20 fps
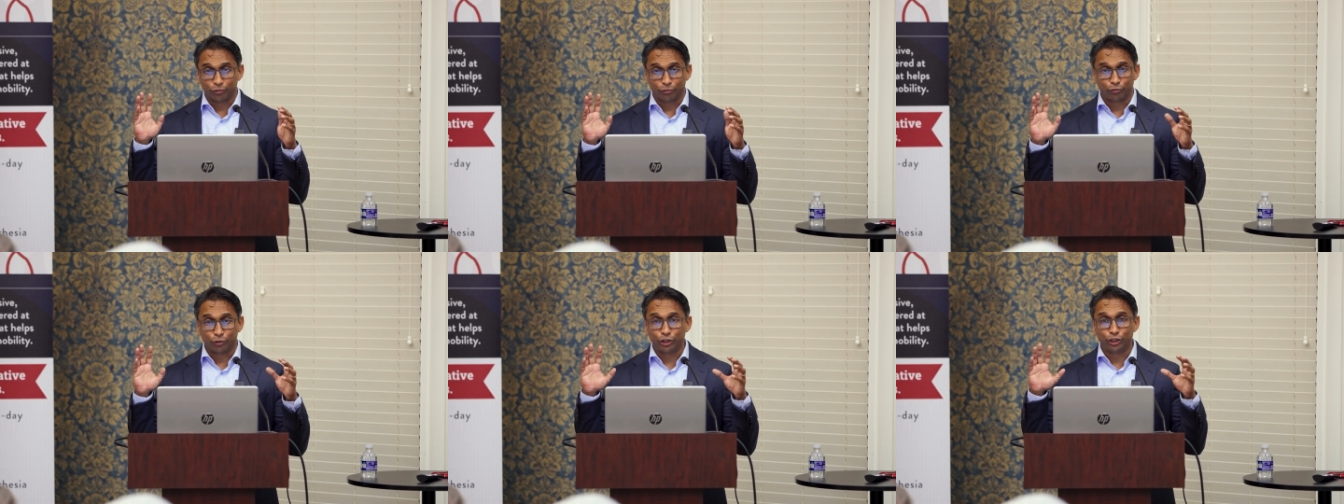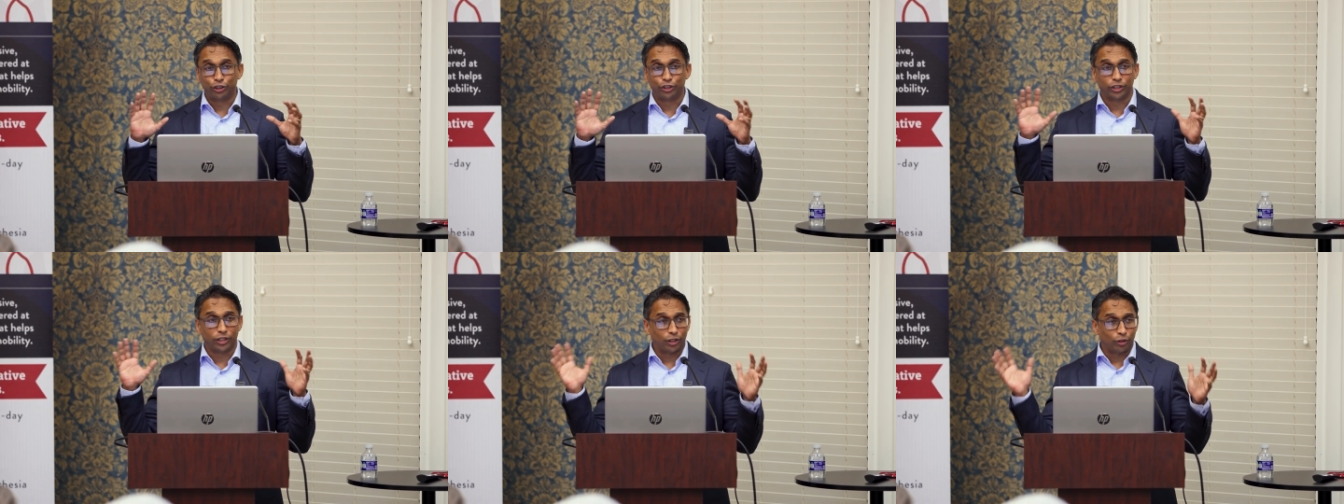
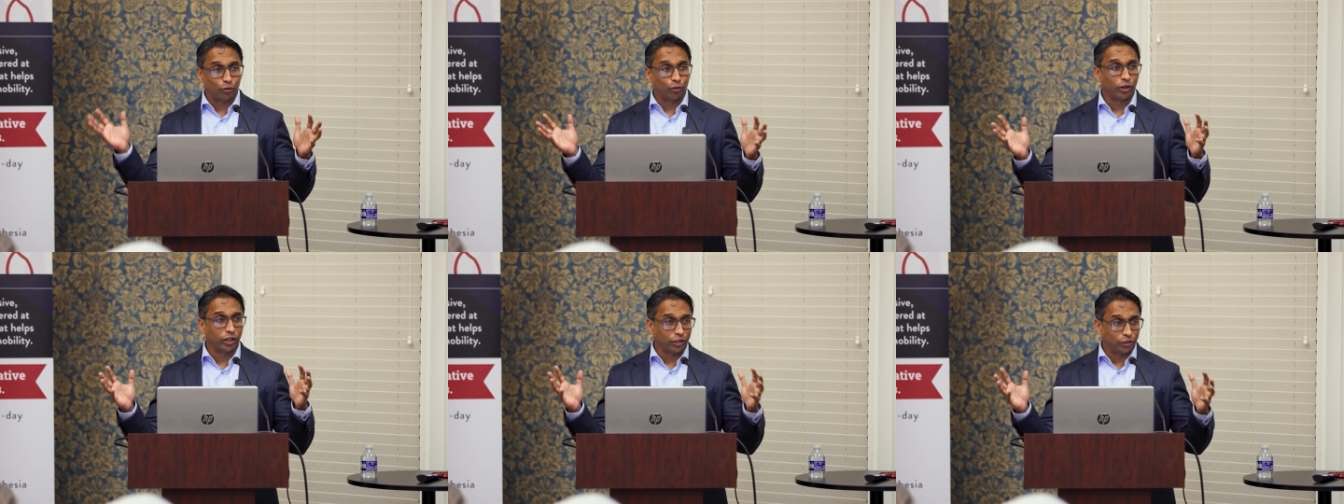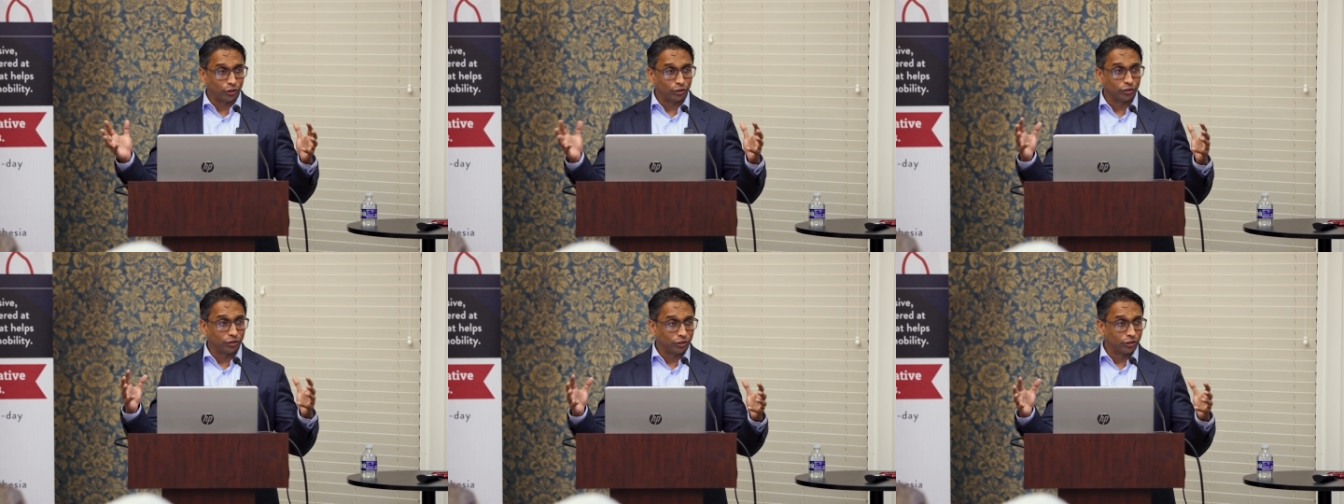
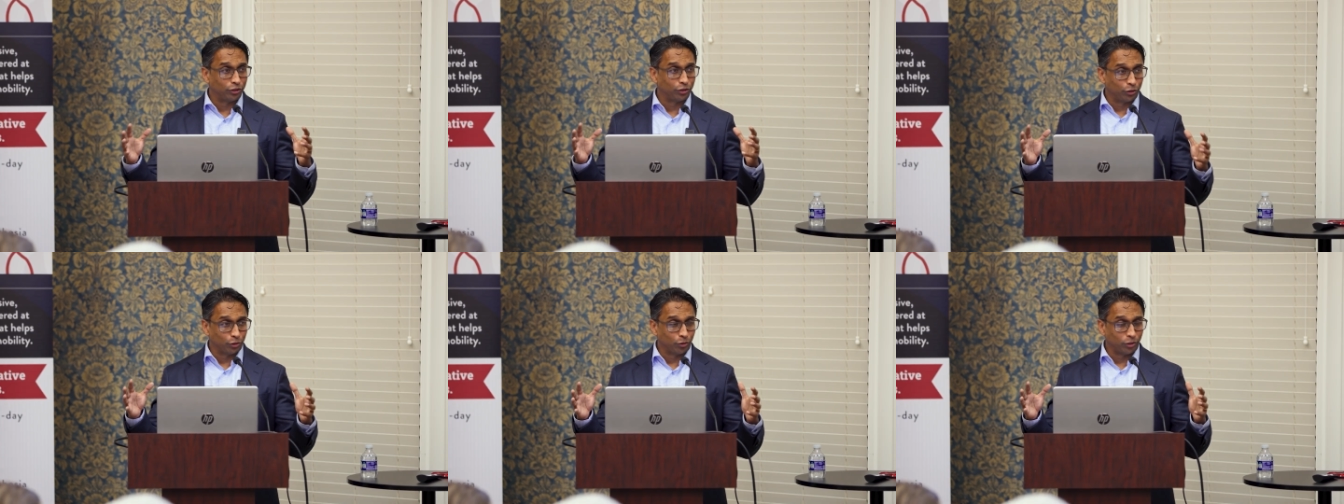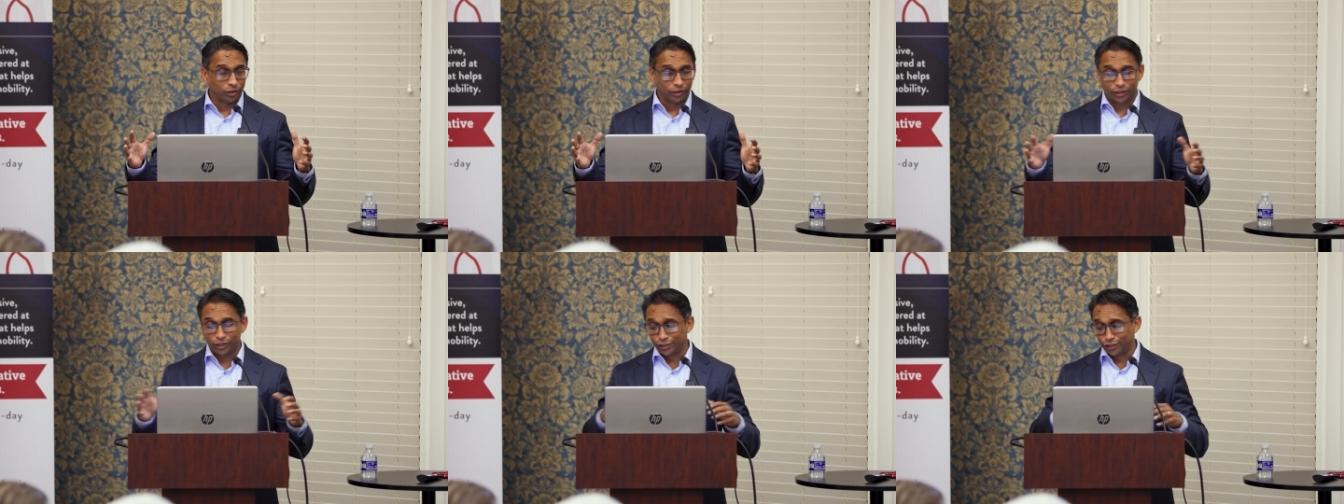regenerate your
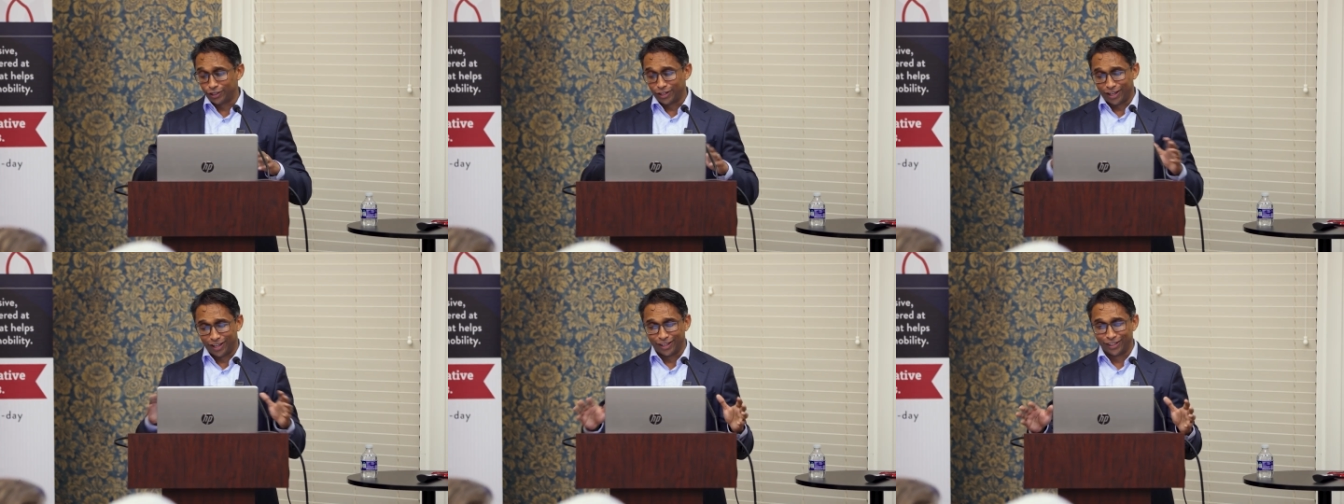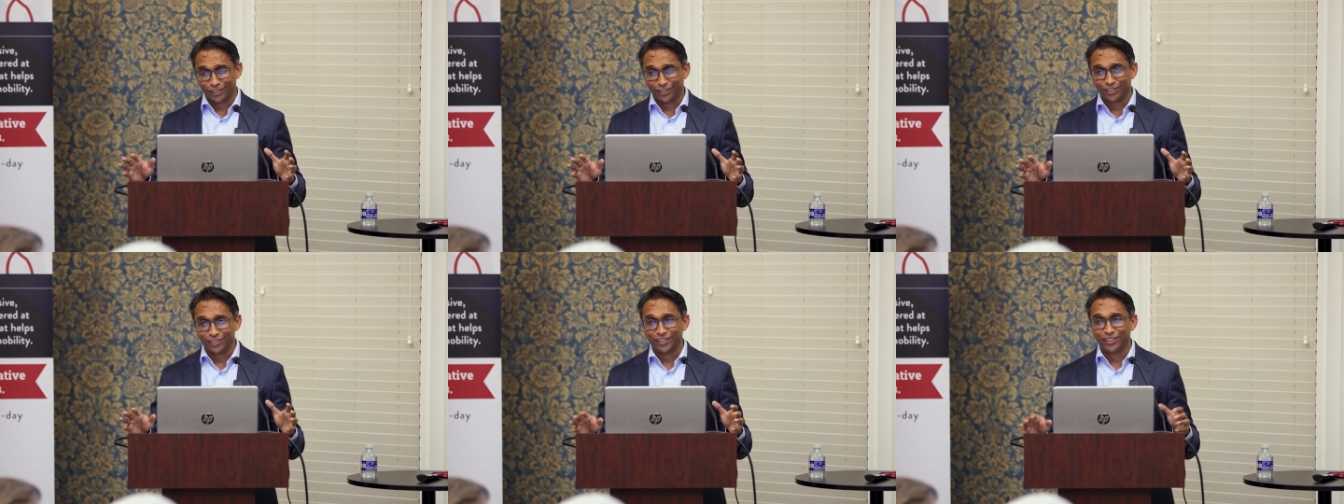joint. It's not.